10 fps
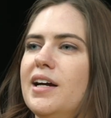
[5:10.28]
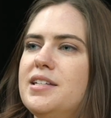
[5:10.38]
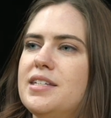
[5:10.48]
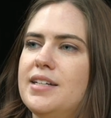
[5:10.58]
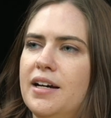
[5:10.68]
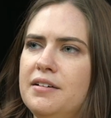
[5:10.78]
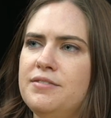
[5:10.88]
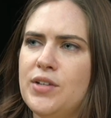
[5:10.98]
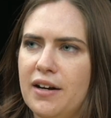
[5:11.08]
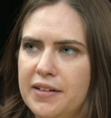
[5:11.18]
instead of
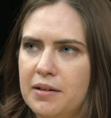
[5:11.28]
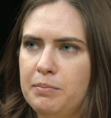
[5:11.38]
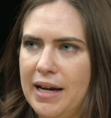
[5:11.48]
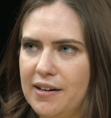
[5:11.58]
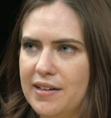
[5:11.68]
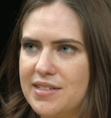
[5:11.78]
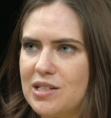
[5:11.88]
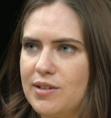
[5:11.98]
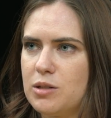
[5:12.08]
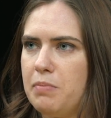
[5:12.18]
telling parents
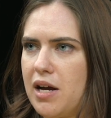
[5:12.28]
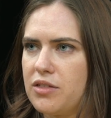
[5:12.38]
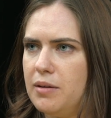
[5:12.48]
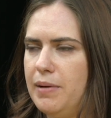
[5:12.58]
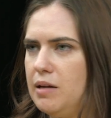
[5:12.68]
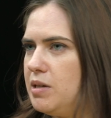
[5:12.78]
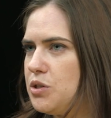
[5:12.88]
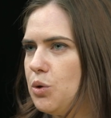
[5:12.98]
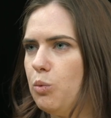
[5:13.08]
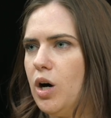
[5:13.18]
to expect their baby
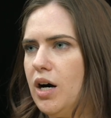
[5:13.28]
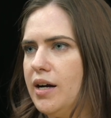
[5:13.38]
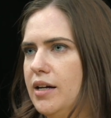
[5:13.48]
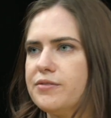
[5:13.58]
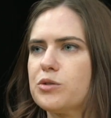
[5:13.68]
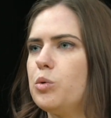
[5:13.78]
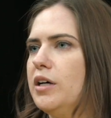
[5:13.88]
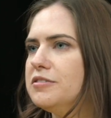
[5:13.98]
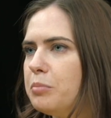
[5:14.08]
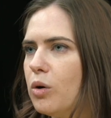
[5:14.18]
to walk at
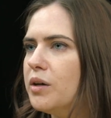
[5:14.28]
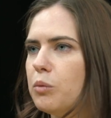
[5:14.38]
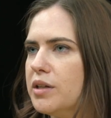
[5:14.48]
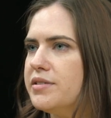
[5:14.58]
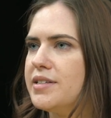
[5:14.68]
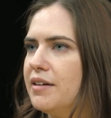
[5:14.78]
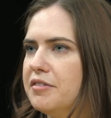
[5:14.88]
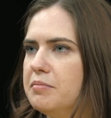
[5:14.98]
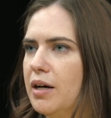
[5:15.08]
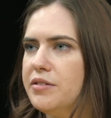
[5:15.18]

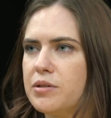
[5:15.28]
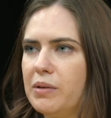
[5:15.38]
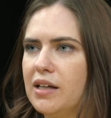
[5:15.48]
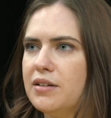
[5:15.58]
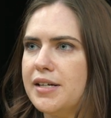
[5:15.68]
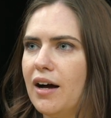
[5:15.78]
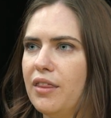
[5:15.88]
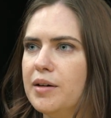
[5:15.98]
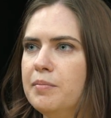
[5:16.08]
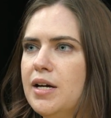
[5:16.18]
12.17 months, we can tell
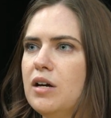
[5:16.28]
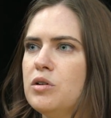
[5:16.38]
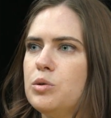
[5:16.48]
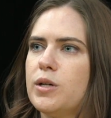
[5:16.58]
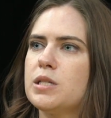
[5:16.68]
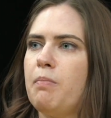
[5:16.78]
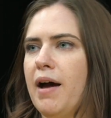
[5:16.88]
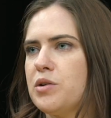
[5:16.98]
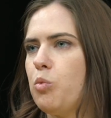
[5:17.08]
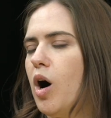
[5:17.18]
them to
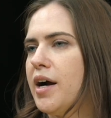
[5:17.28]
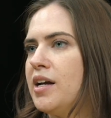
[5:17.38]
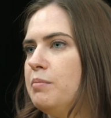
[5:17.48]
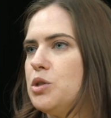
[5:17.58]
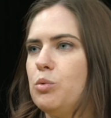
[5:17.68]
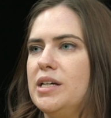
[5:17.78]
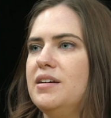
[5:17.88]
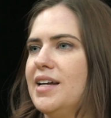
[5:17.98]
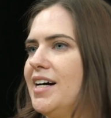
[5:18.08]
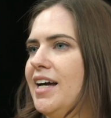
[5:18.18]
expect walking
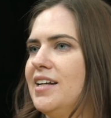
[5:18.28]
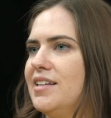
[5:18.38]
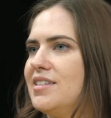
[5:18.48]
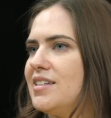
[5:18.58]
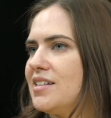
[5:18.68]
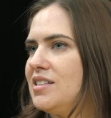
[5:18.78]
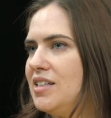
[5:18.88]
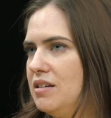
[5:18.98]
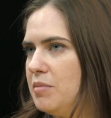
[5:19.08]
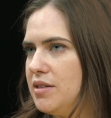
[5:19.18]
between 9 and
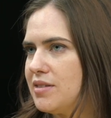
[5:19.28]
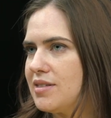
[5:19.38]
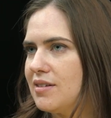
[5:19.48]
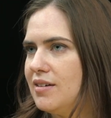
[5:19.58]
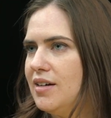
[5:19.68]
16 months.